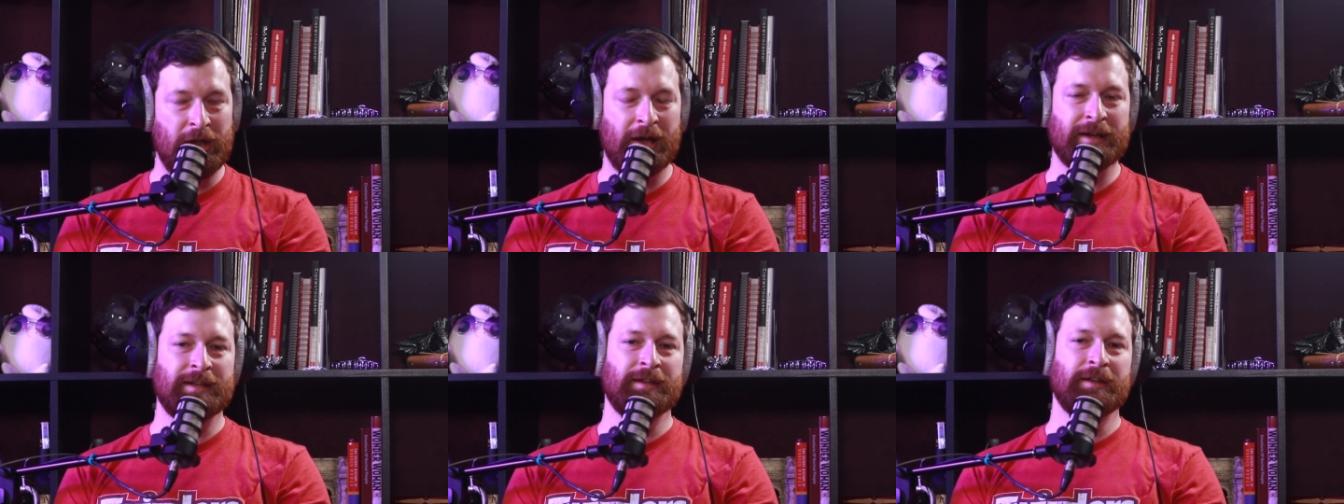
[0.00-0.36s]

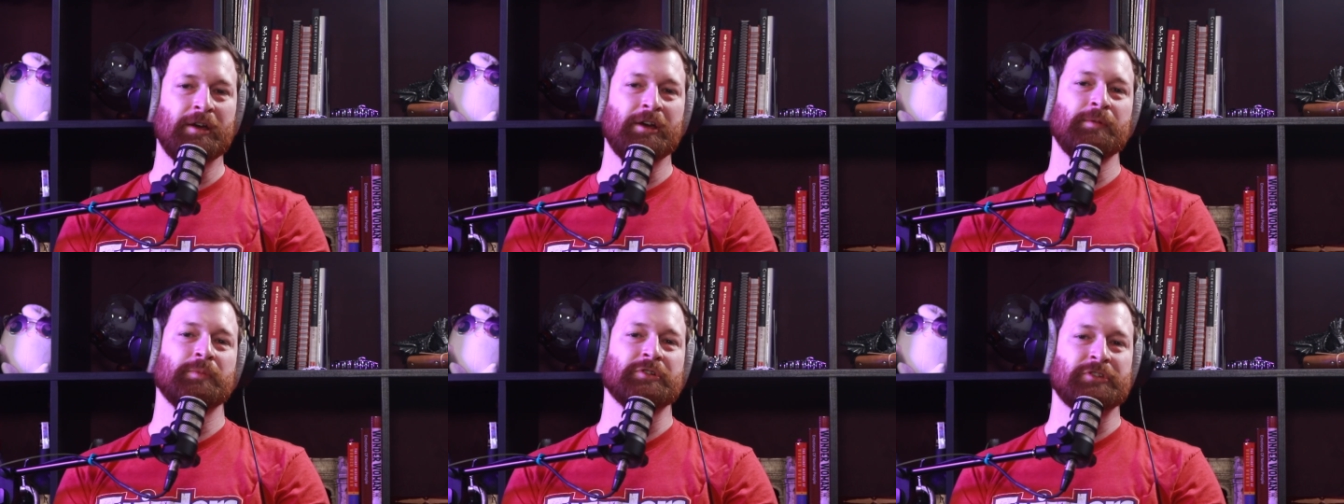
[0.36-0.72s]

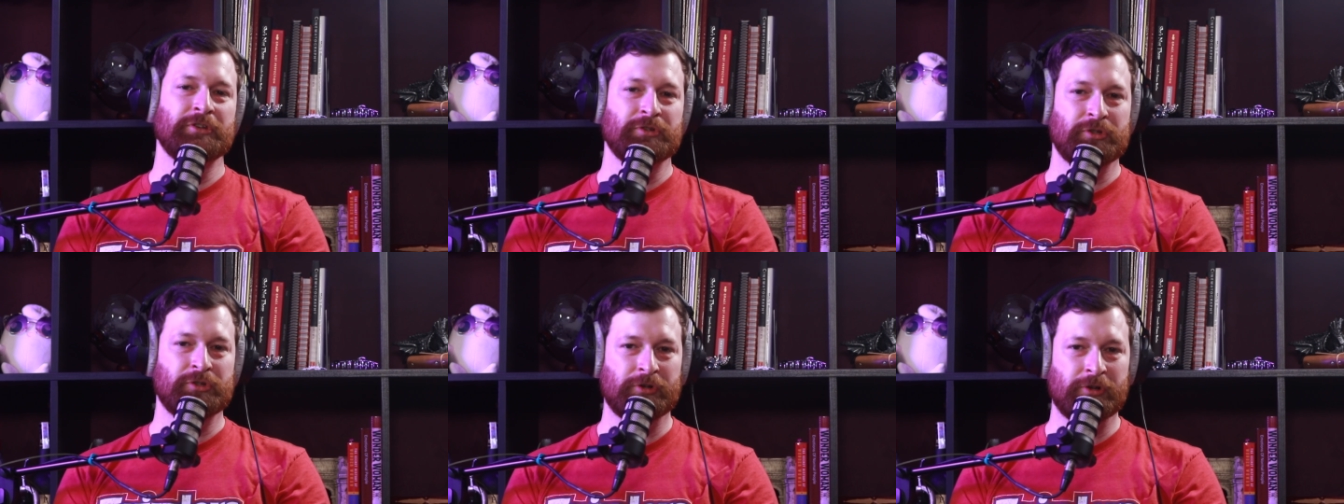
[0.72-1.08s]

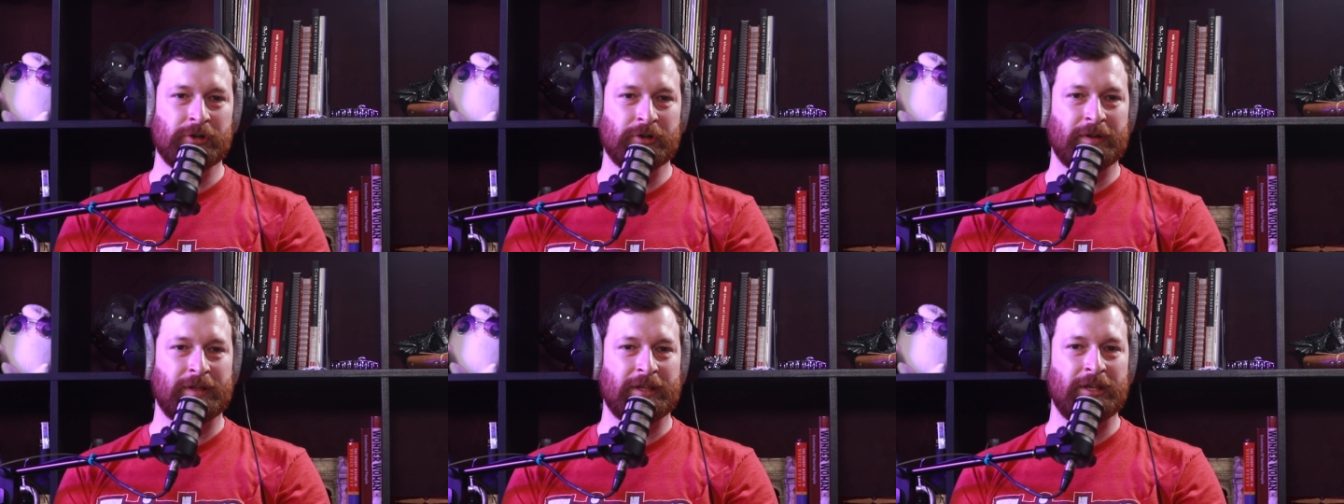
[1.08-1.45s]
99%
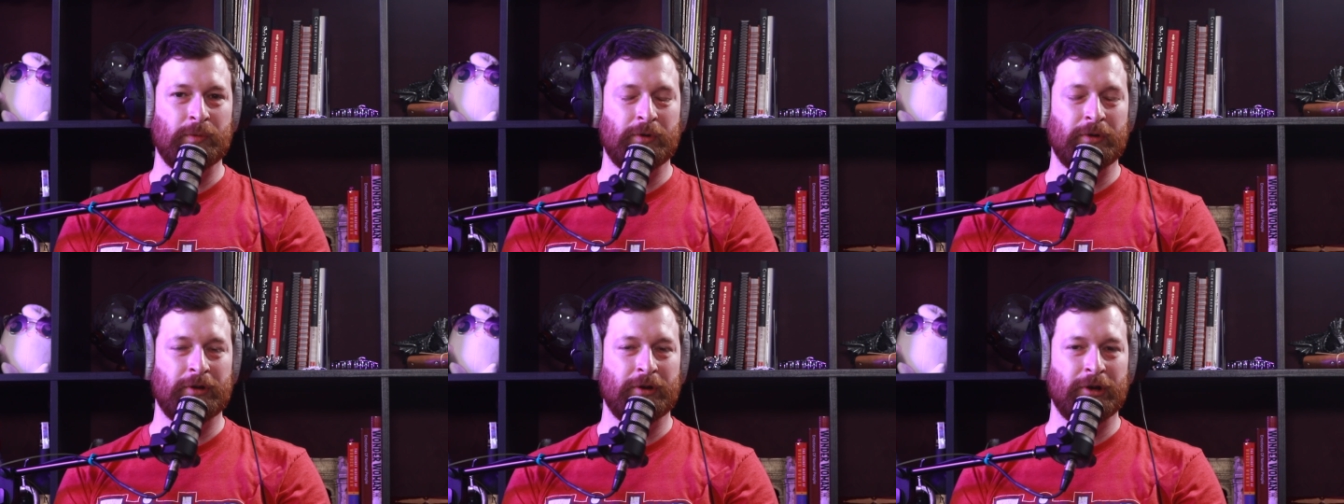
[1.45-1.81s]
sure he
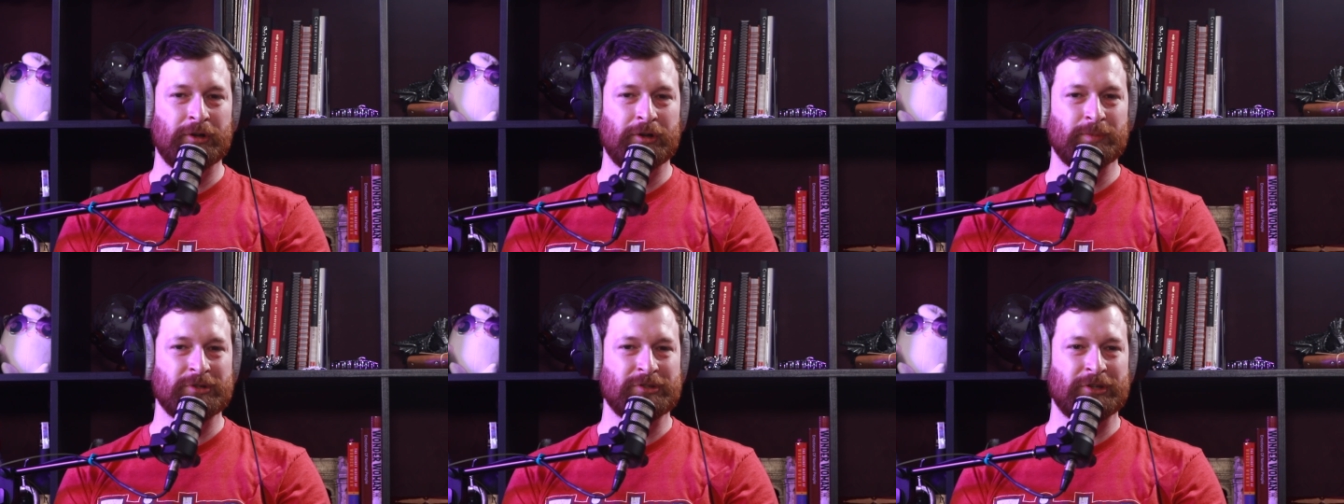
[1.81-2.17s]
would
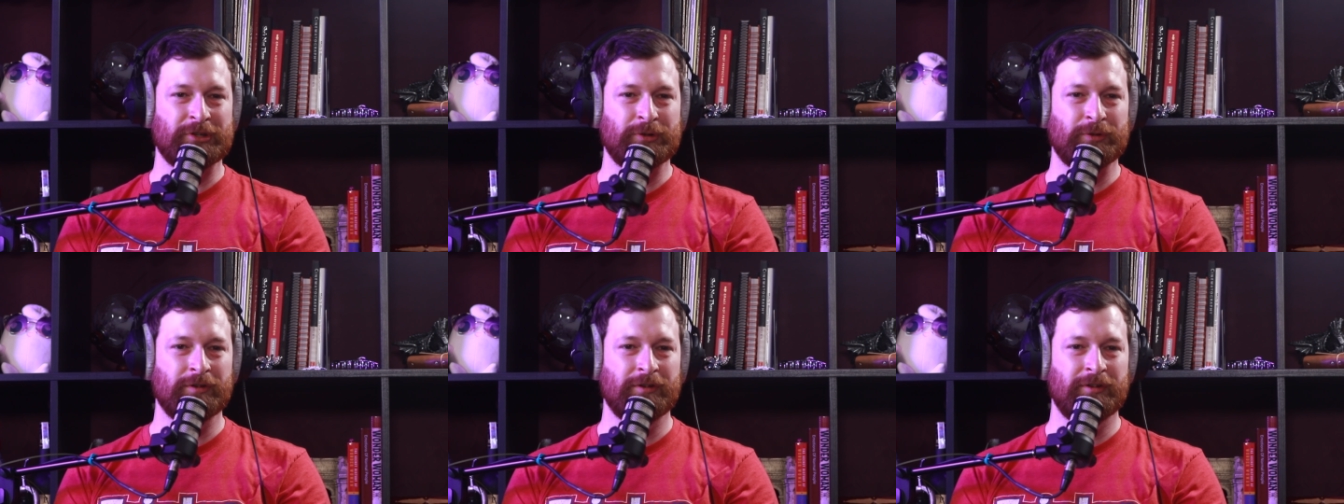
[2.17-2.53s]
100%
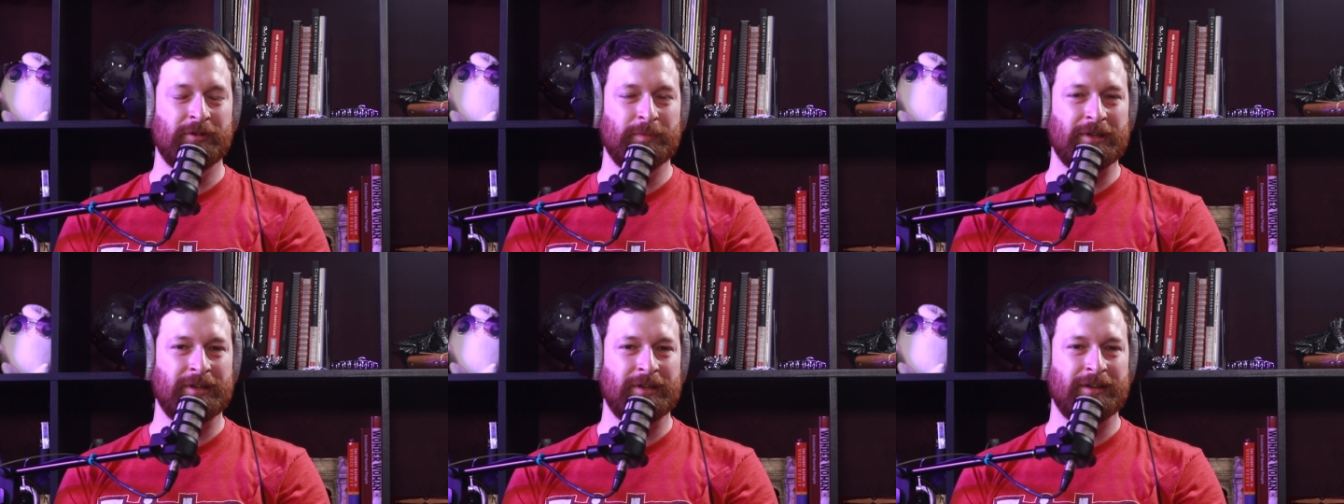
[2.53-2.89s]
agree to
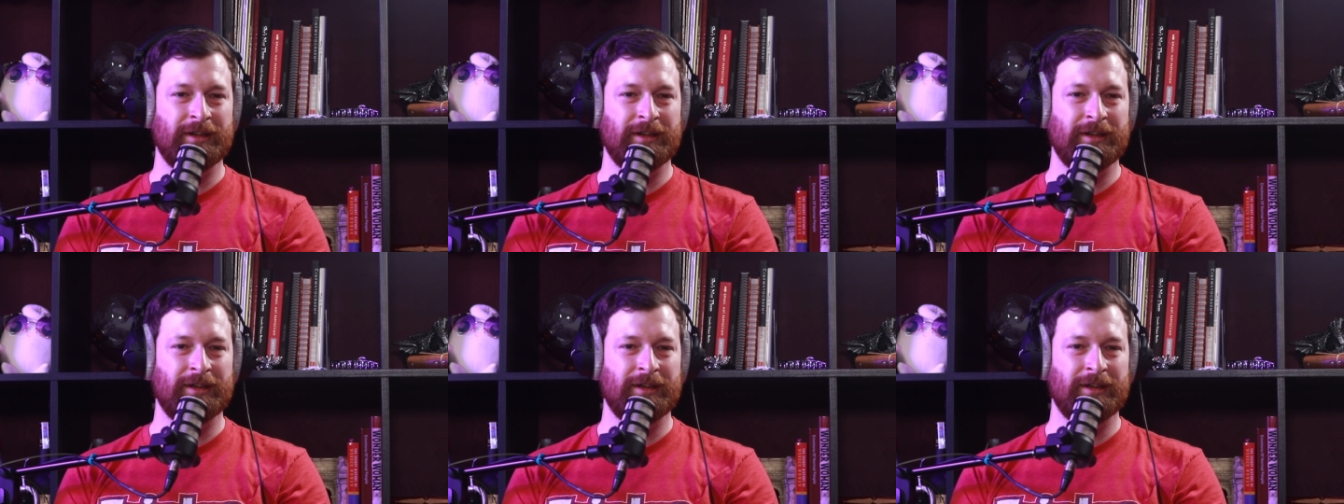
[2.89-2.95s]
me